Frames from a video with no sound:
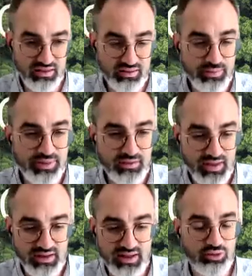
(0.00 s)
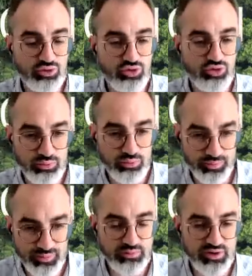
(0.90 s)
something that as a human
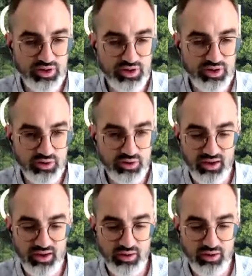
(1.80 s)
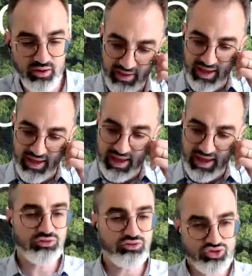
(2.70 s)
species we can tackle. And it's
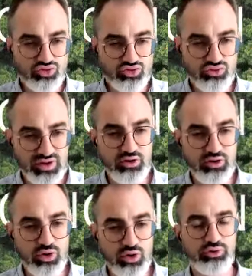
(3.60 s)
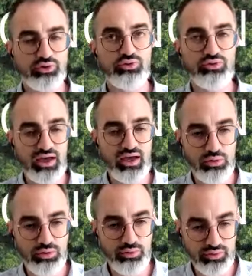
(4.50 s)
true, in order to
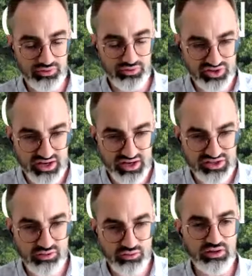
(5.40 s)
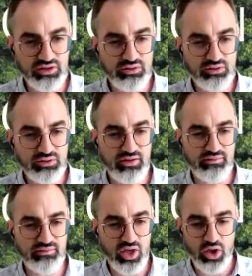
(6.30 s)
tackle those challenges, you need to have
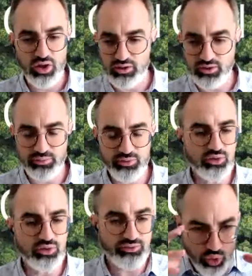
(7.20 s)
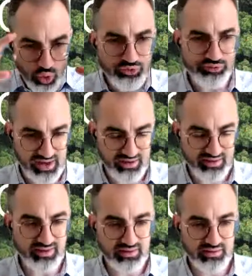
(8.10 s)
uh, some sort of growth
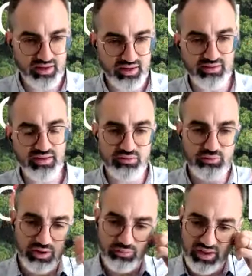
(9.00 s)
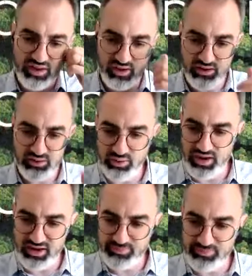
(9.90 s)
mindset. And this is what we, we
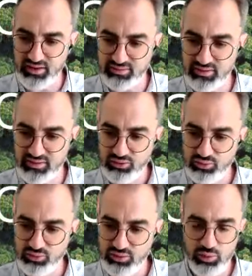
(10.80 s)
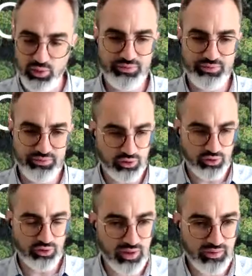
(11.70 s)
expect to equip
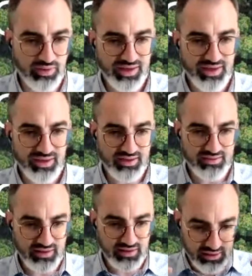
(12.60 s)
students with is